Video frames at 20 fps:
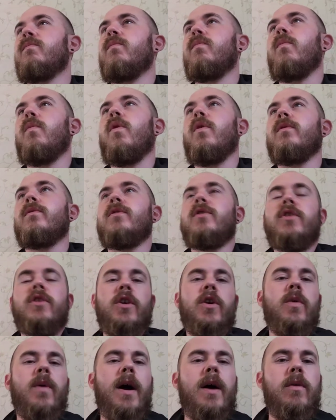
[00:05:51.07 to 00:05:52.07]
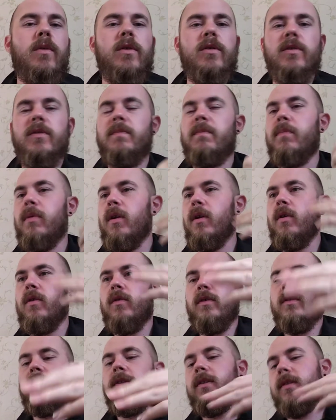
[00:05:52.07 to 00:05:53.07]
2 hours
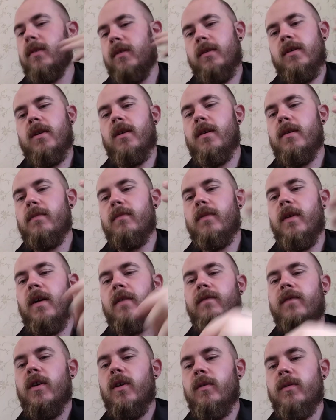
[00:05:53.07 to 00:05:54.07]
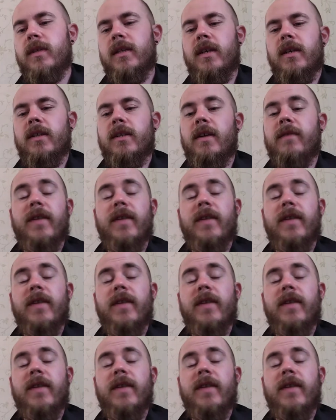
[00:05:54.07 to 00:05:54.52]
plus, that I've noticed.